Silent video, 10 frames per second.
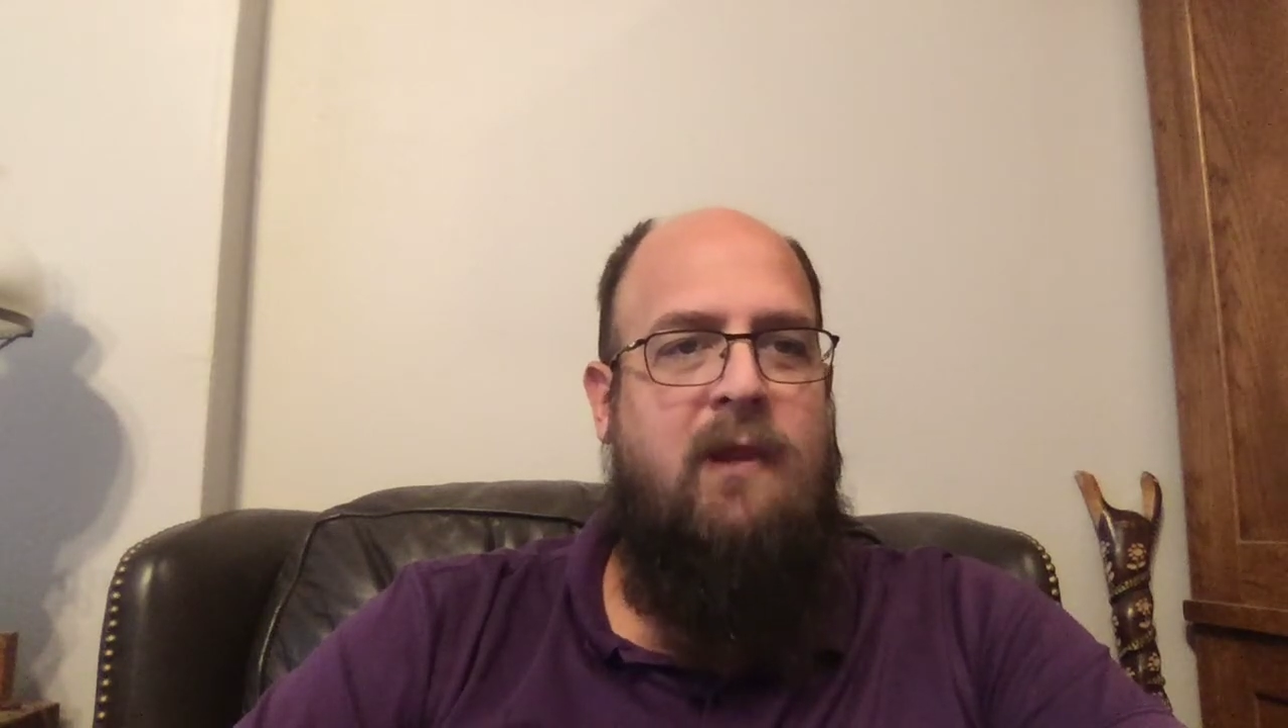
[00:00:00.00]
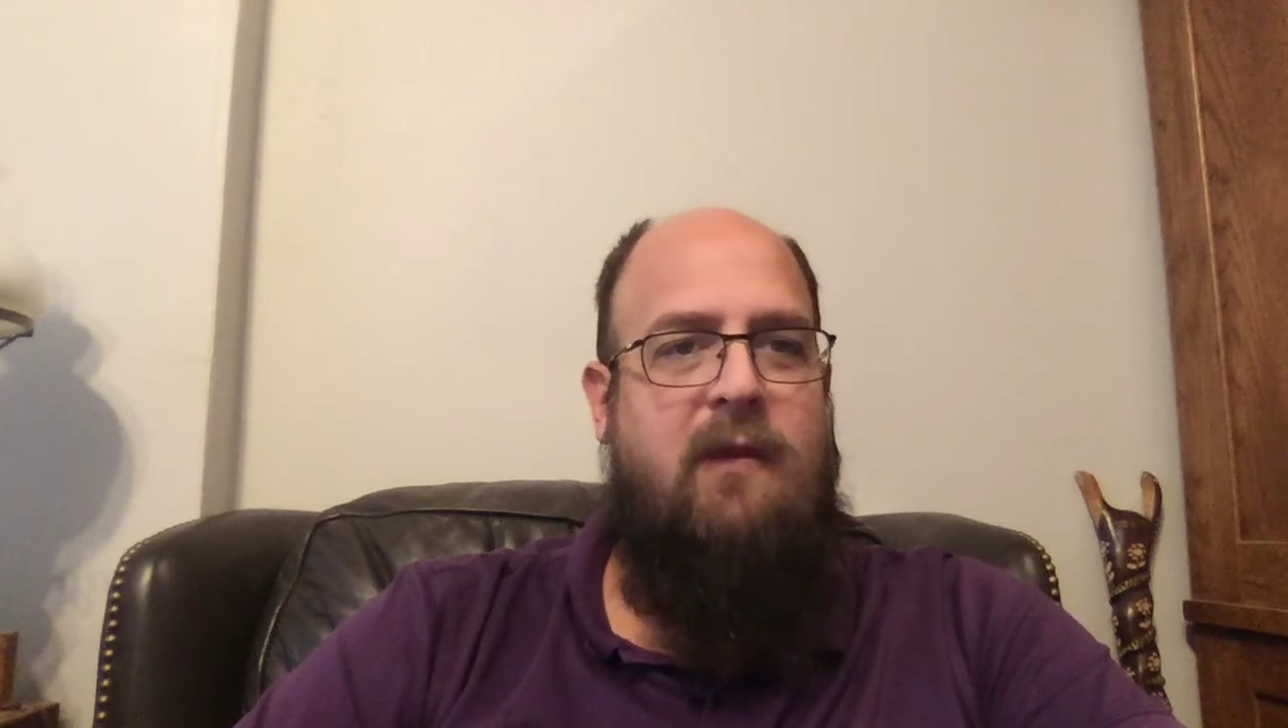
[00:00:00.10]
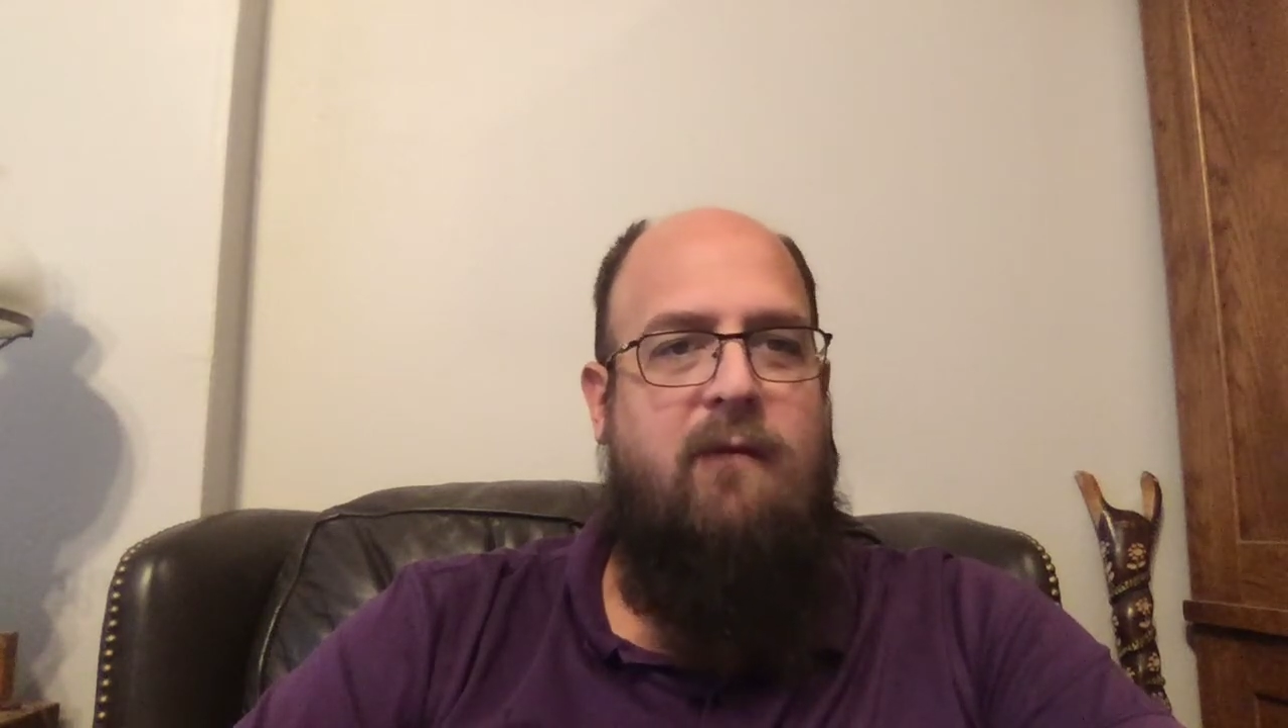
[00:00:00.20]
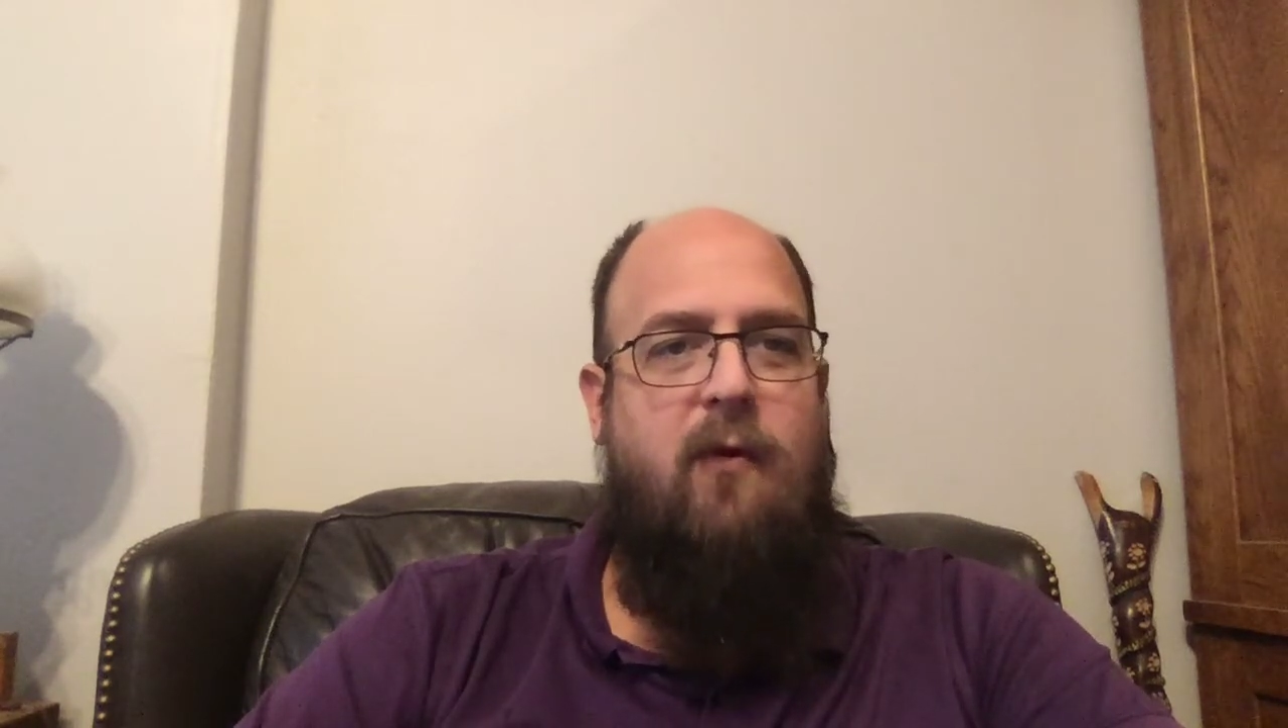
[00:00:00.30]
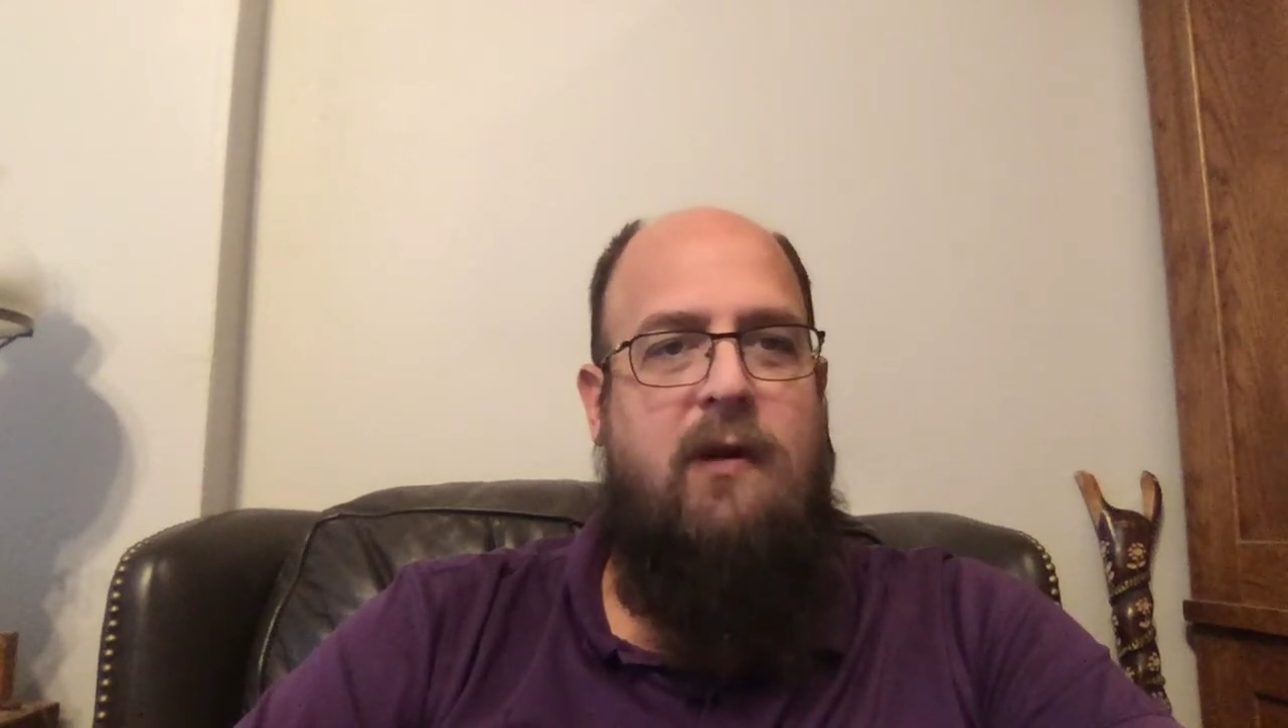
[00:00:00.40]

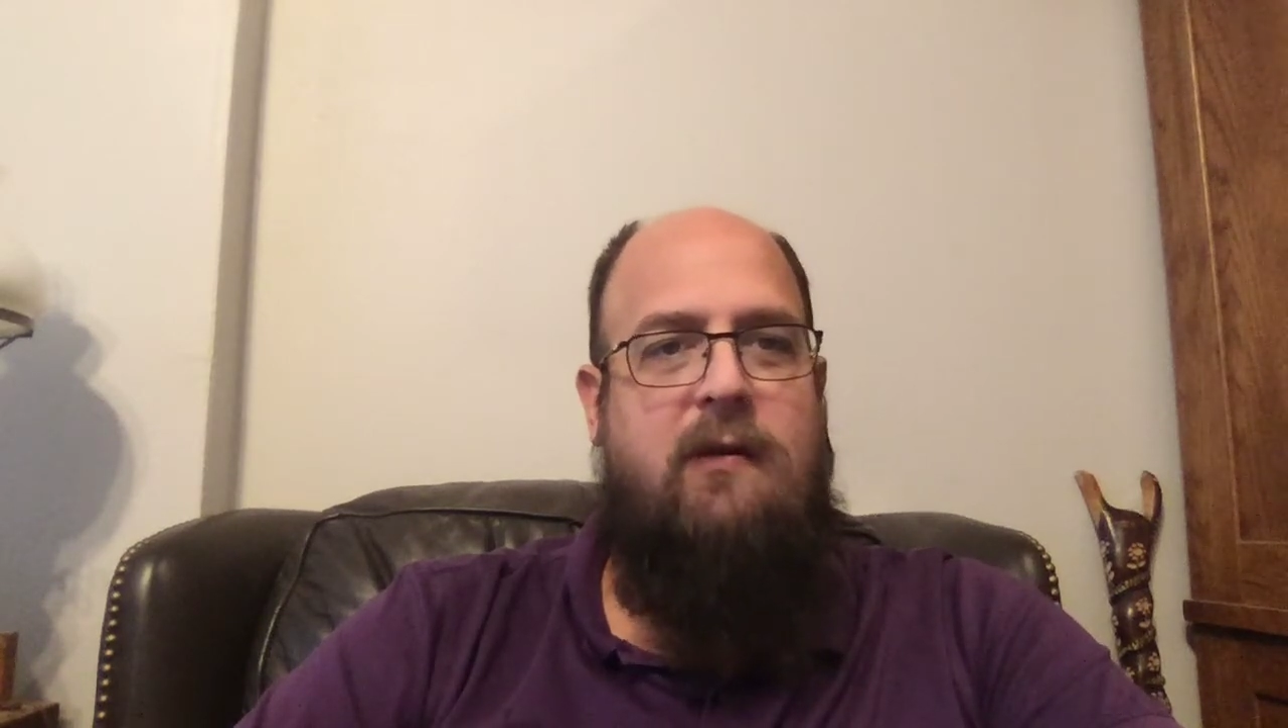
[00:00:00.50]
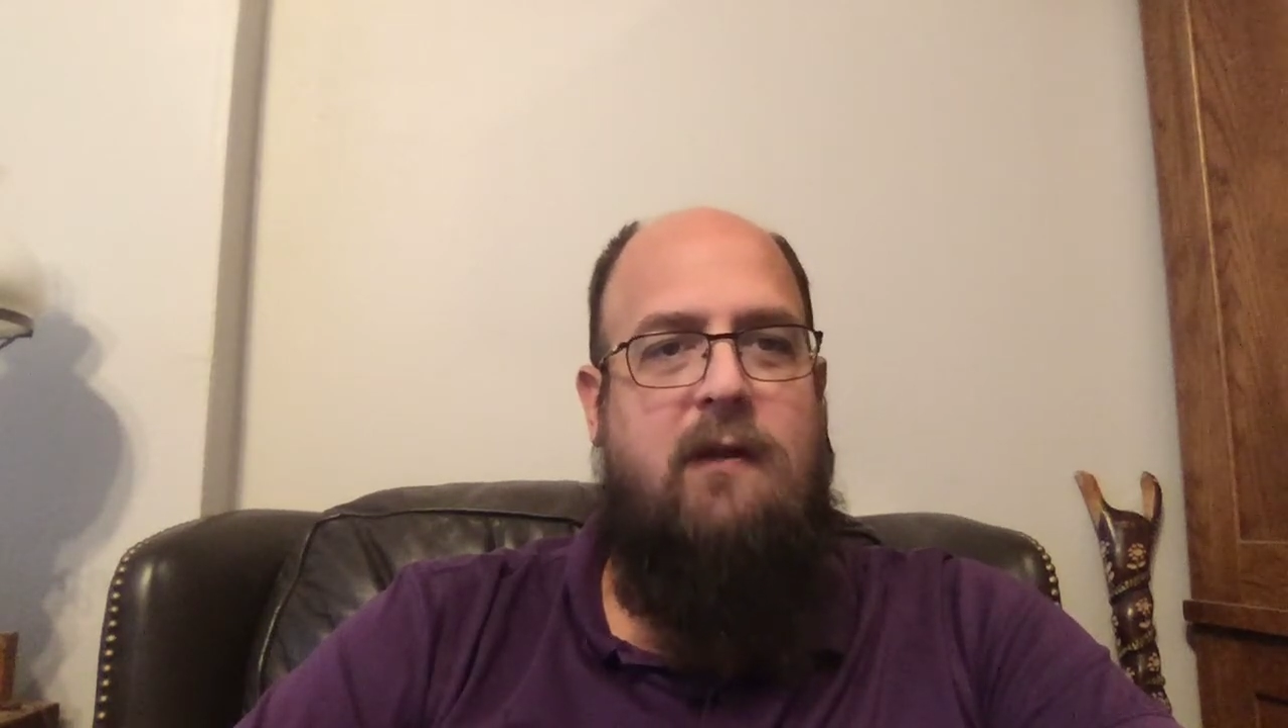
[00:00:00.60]
The voice